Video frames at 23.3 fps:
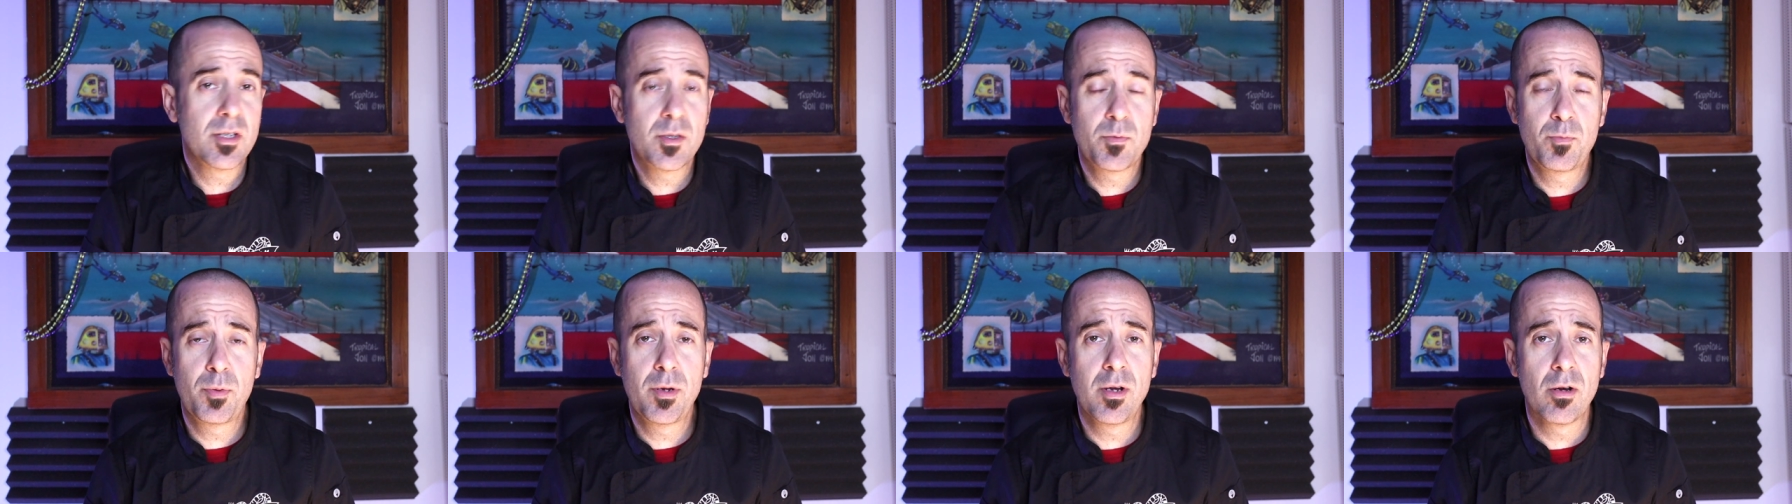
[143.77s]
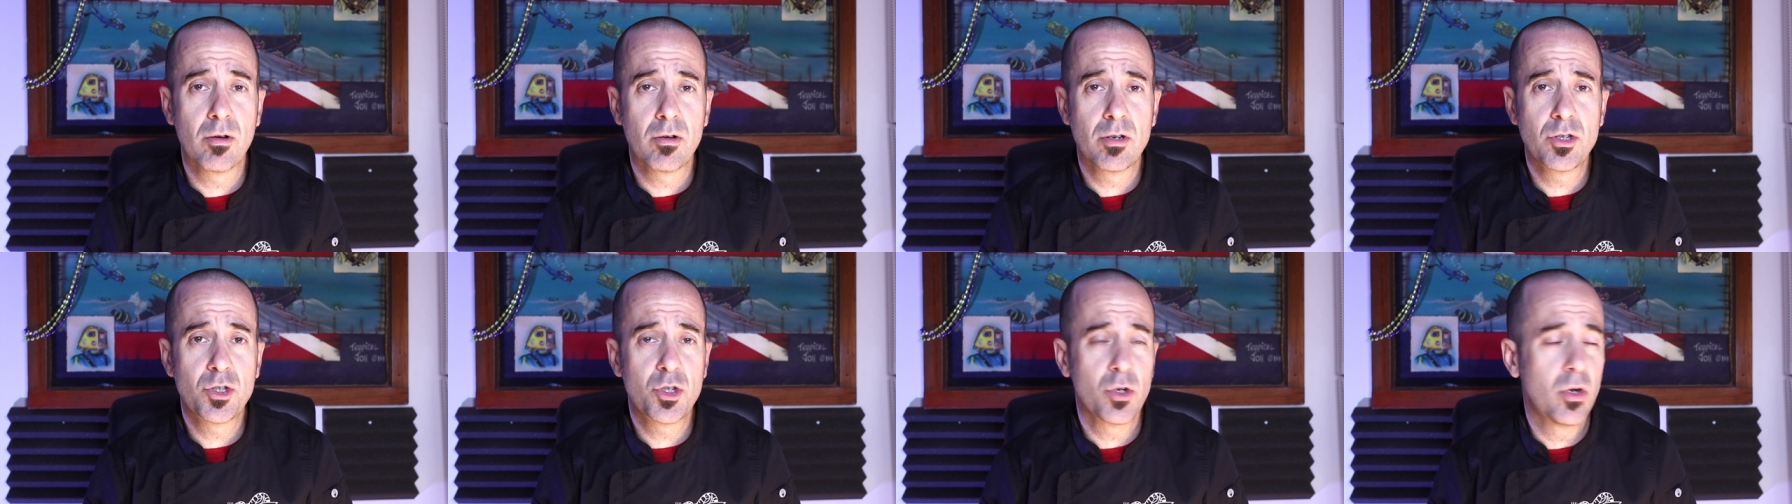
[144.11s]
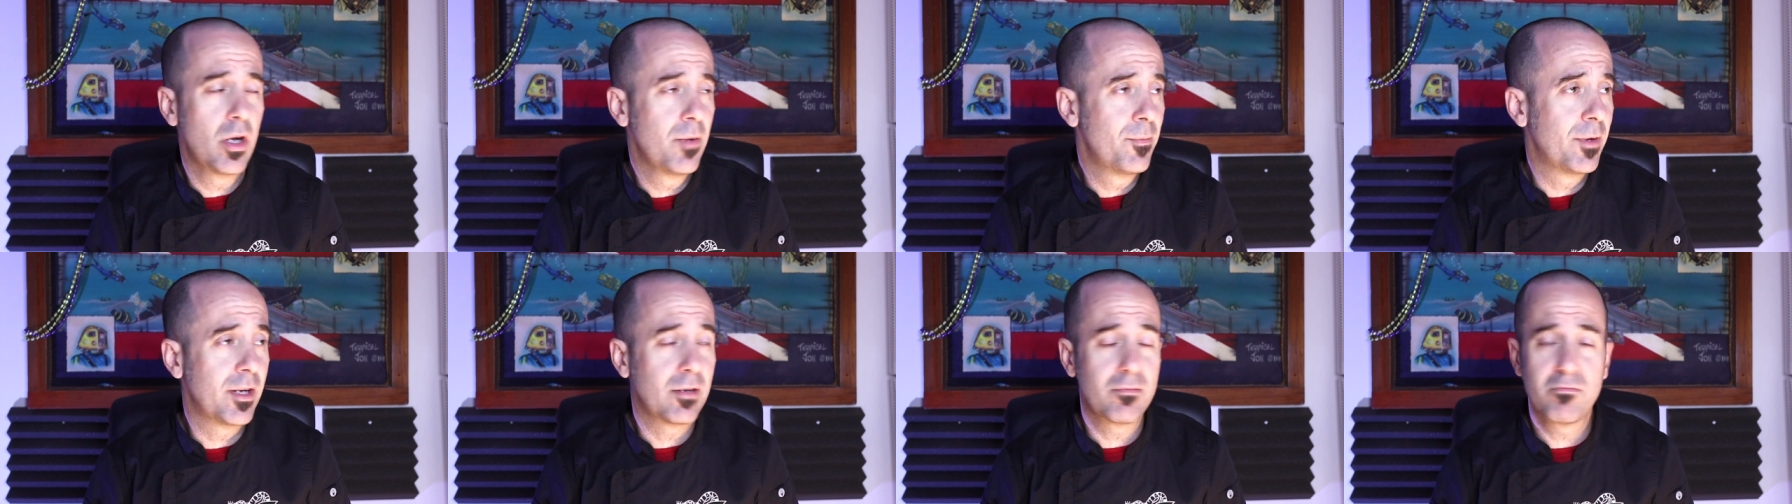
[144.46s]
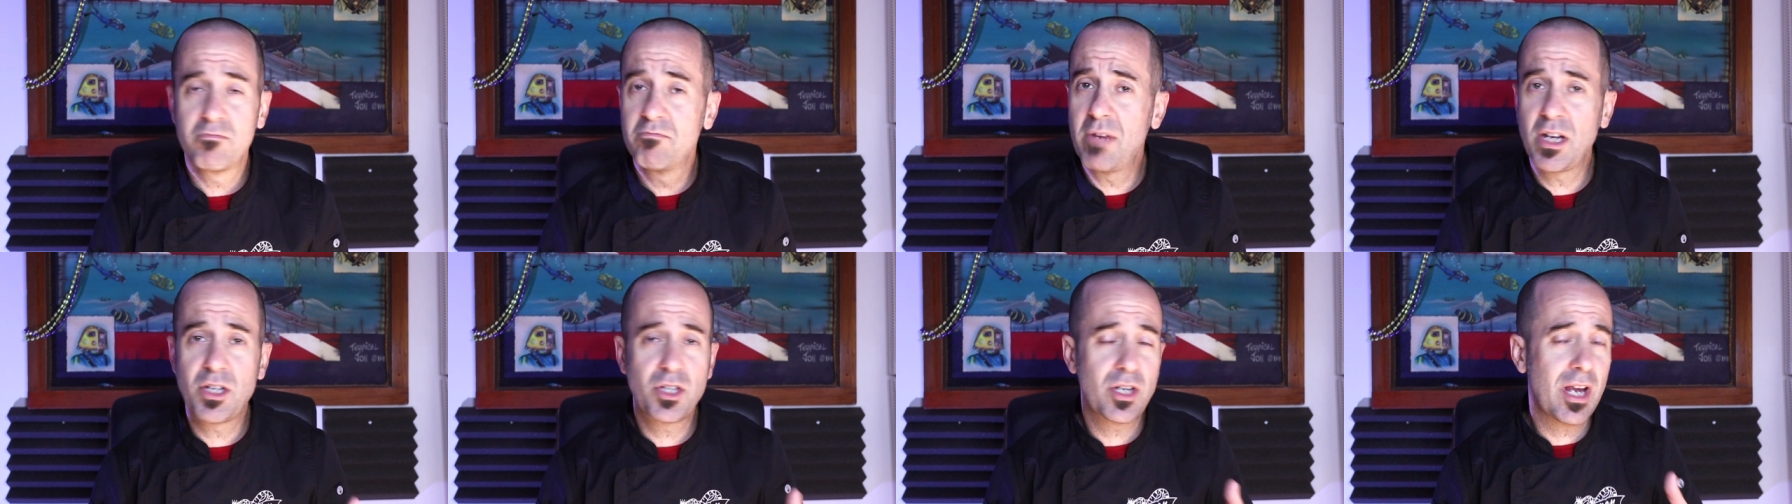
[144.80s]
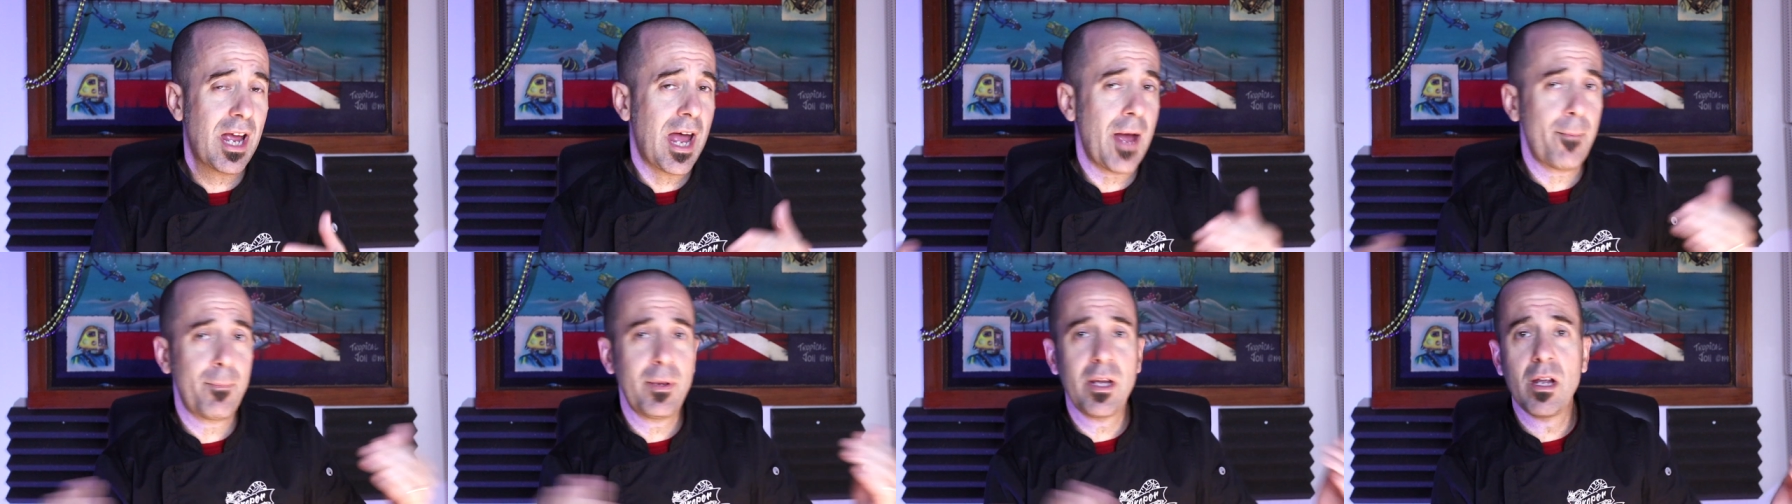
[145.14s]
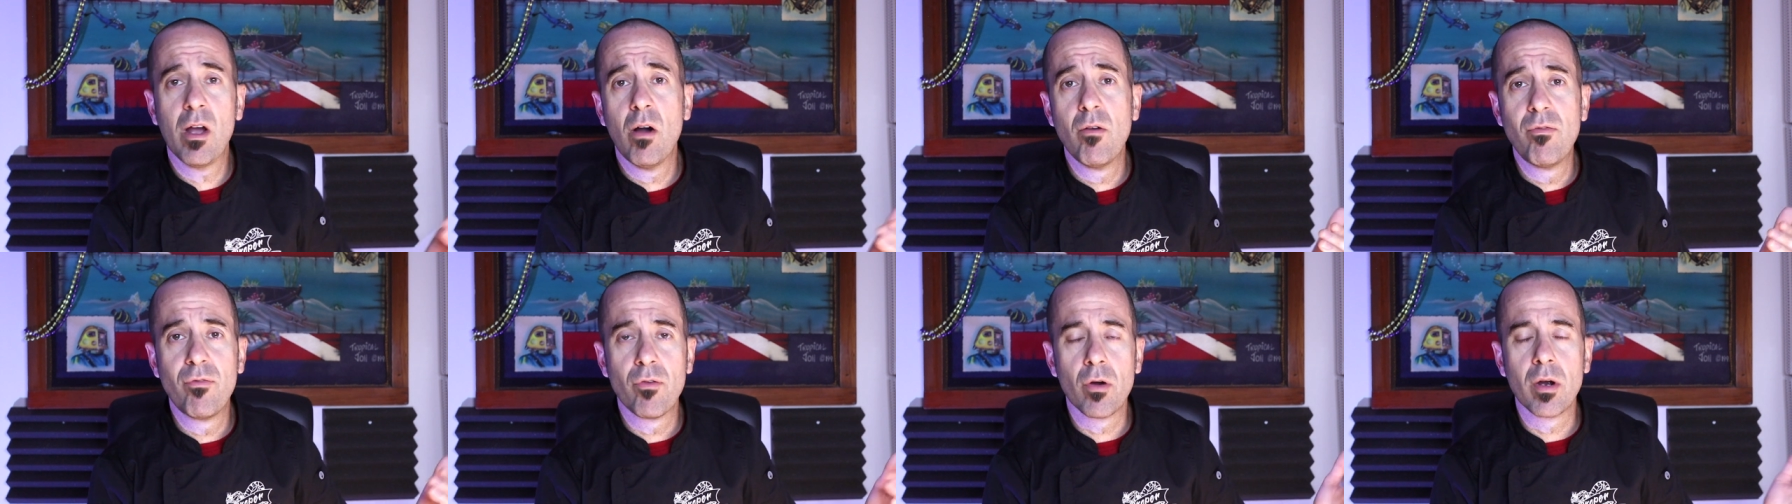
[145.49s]
It's pure enjoyment. It makes you happy,
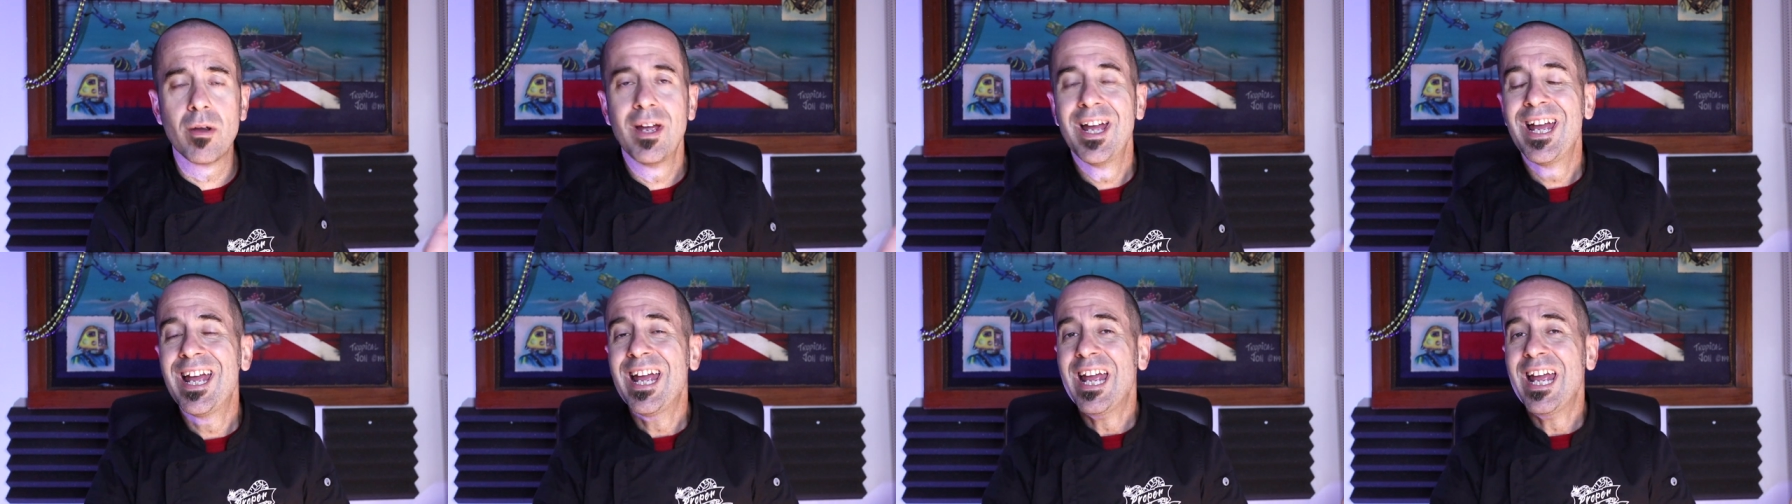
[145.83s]
go for it.